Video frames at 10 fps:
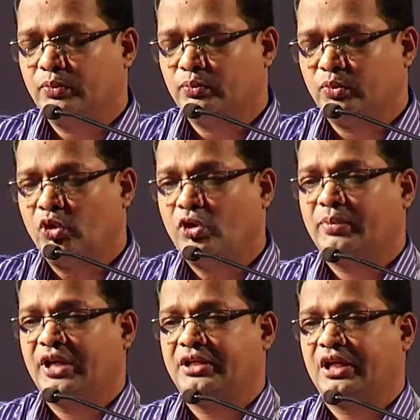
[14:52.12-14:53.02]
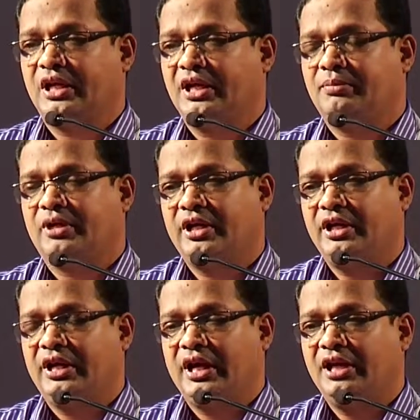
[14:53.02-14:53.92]
more better
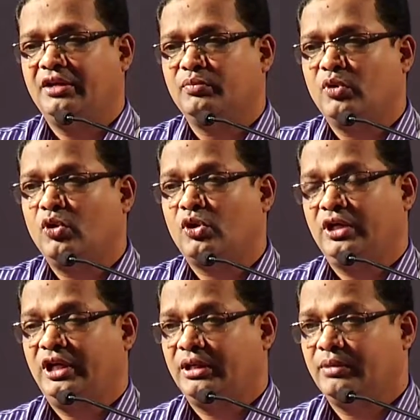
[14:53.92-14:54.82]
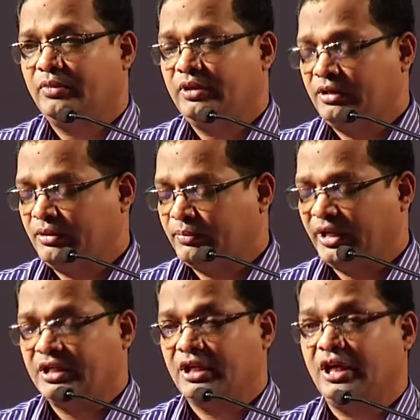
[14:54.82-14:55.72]
library and
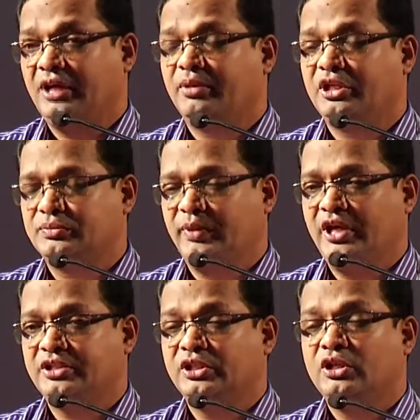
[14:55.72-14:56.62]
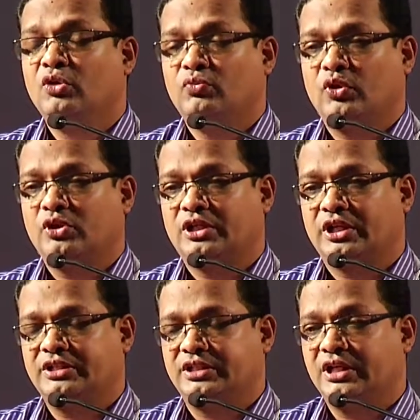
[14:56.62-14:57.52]
better library space for the
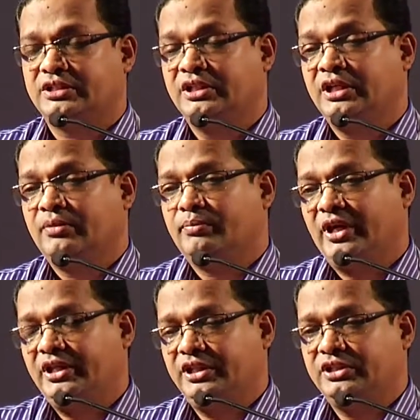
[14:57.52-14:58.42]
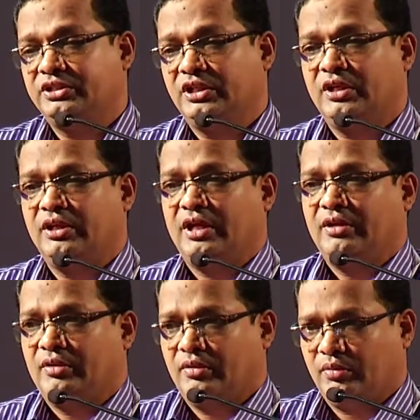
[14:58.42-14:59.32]
research by this
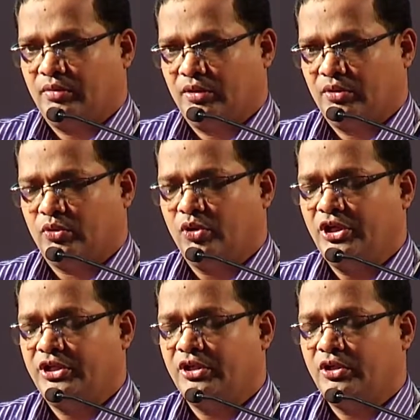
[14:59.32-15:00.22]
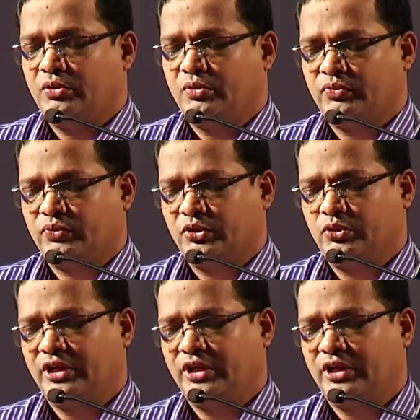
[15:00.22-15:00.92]
to